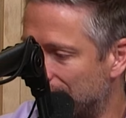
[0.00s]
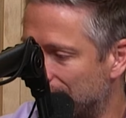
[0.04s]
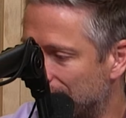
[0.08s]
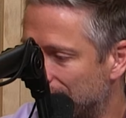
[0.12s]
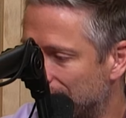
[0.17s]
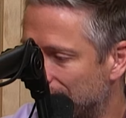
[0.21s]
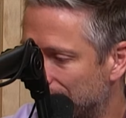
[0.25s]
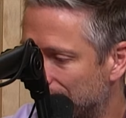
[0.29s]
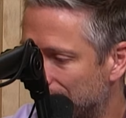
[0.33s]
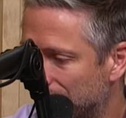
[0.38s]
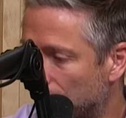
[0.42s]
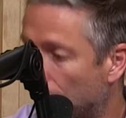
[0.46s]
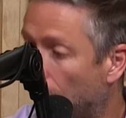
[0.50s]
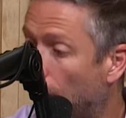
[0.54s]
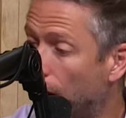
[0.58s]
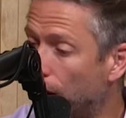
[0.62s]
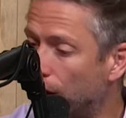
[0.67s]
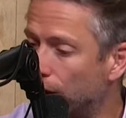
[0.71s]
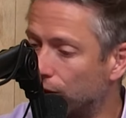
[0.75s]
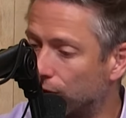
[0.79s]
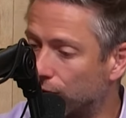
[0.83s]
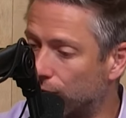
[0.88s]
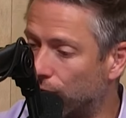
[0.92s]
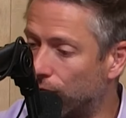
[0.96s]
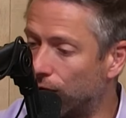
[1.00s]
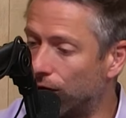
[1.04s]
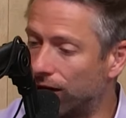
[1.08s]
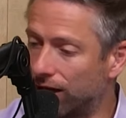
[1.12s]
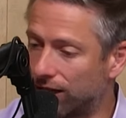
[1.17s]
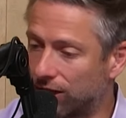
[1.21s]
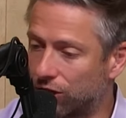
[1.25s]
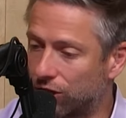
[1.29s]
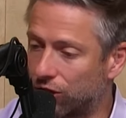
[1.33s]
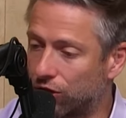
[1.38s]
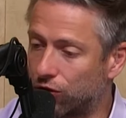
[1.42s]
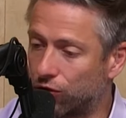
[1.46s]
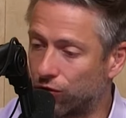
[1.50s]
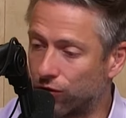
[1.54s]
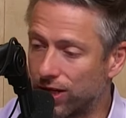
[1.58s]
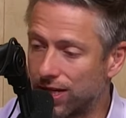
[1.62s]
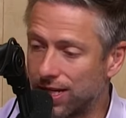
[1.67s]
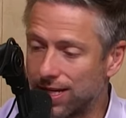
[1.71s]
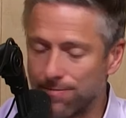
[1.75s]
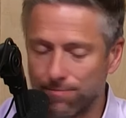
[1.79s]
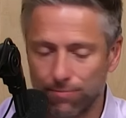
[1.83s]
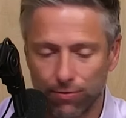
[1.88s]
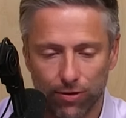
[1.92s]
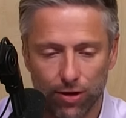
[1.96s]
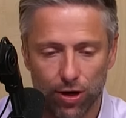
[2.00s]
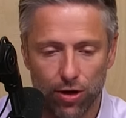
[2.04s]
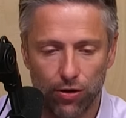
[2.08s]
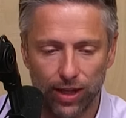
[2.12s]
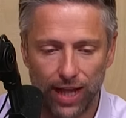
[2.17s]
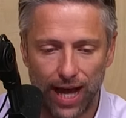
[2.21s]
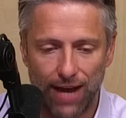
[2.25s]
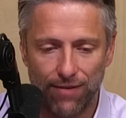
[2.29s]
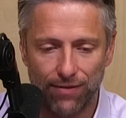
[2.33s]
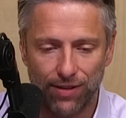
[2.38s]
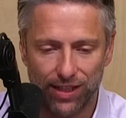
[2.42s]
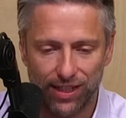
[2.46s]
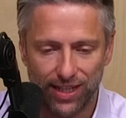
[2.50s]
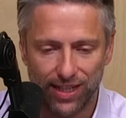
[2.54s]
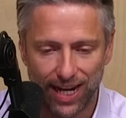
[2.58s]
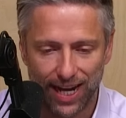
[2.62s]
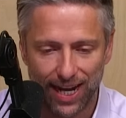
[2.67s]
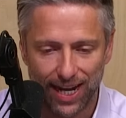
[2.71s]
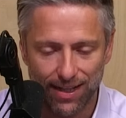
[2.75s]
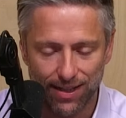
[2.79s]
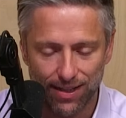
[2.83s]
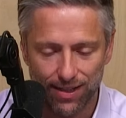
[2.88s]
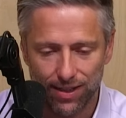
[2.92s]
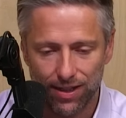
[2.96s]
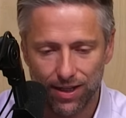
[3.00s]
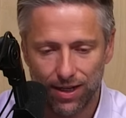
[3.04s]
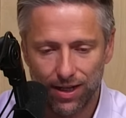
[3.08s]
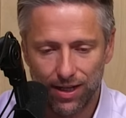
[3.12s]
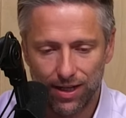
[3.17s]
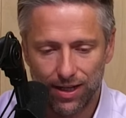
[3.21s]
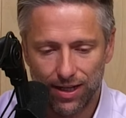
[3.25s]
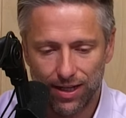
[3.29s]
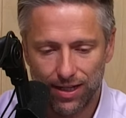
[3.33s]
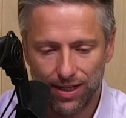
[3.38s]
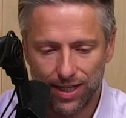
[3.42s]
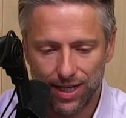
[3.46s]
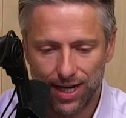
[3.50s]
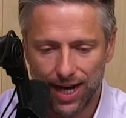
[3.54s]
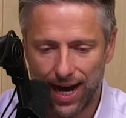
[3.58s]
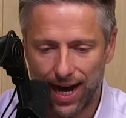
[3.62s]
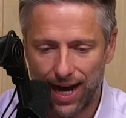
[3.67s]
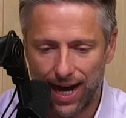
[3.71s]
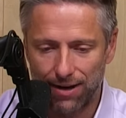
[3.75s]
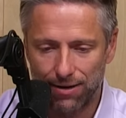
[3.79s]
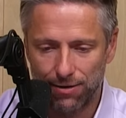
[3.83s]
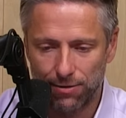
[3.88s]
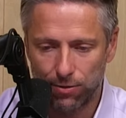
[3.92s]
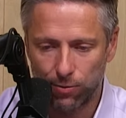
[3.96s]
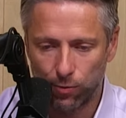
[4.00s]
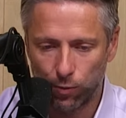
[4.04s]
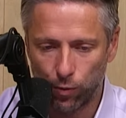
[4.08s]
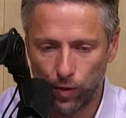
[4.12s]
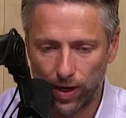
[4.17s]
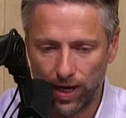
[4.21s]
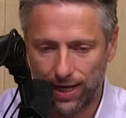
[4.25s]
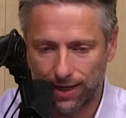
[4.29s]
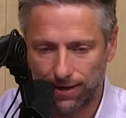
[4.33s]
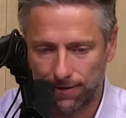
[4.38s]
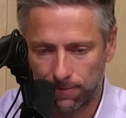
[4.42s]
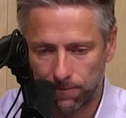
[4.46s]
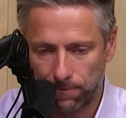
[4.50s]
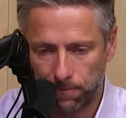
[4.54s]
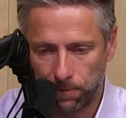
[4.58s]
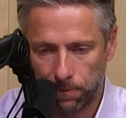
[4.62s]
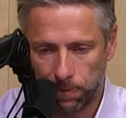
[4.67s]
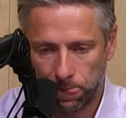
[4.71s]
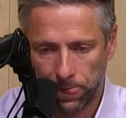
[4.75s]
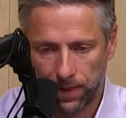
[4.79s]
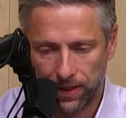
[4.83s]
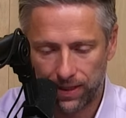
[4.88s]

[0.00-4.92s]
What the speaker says: the hardcore, extreme pro-life stance is not winning.